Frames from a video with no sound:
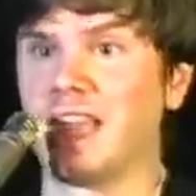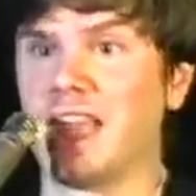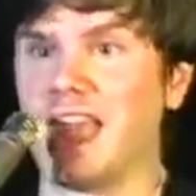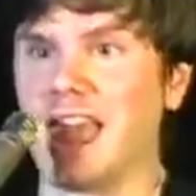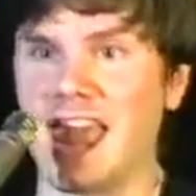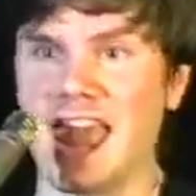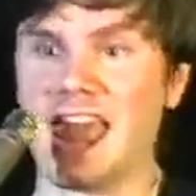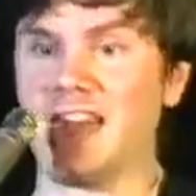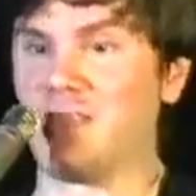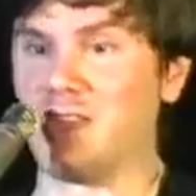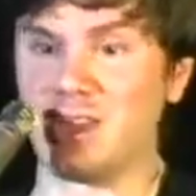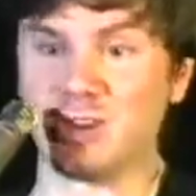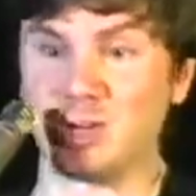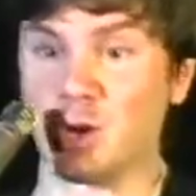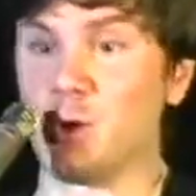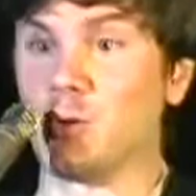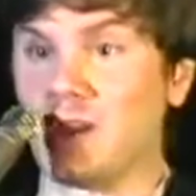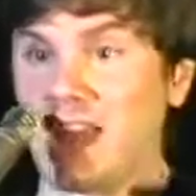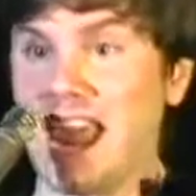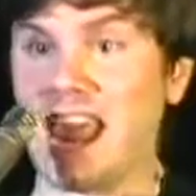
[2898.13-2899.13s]
and they
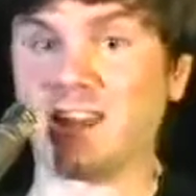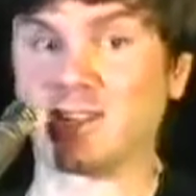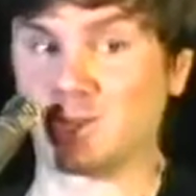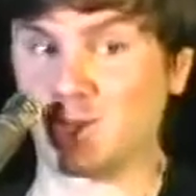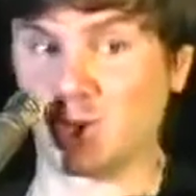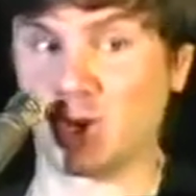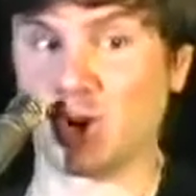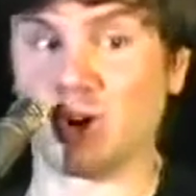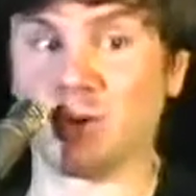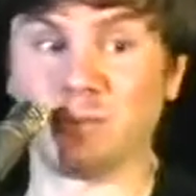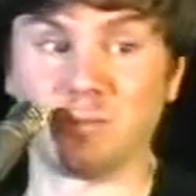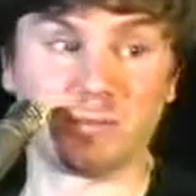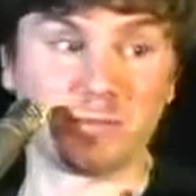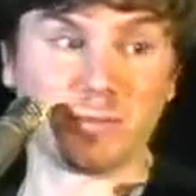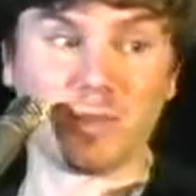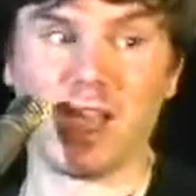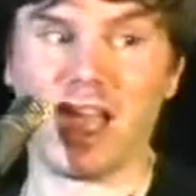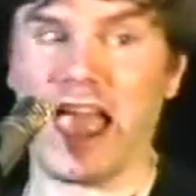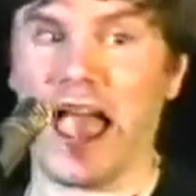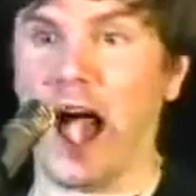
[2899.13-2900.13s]
don't answer.
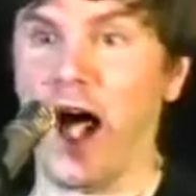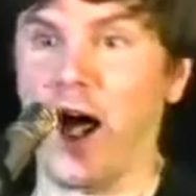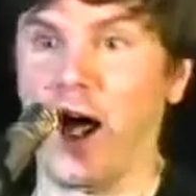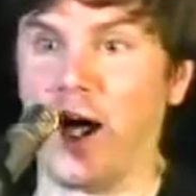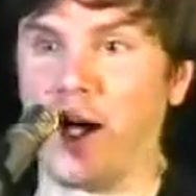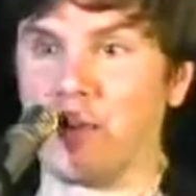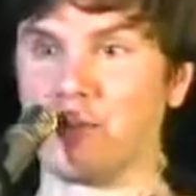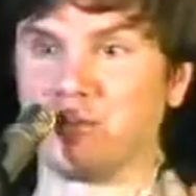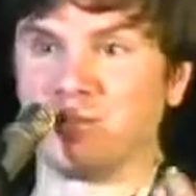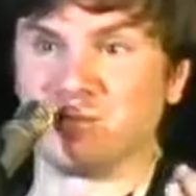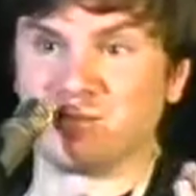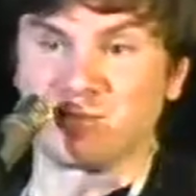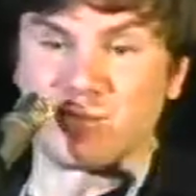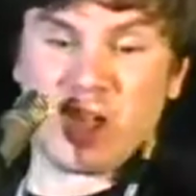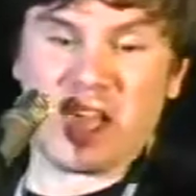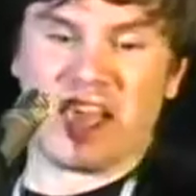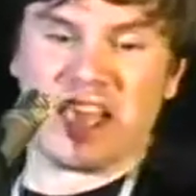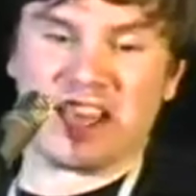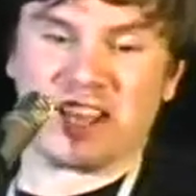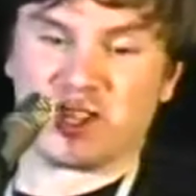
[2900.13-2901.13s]
Um,
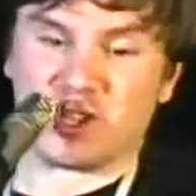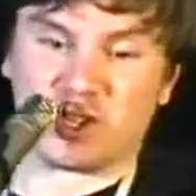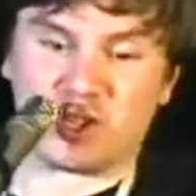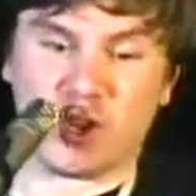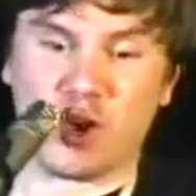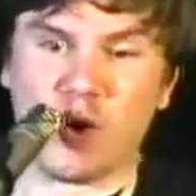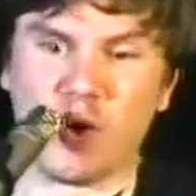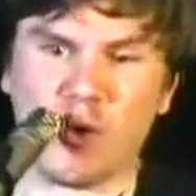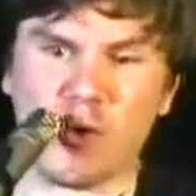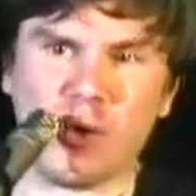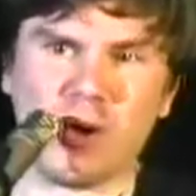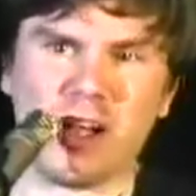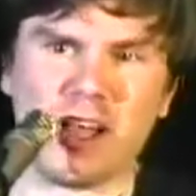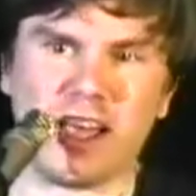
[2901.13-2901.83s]
so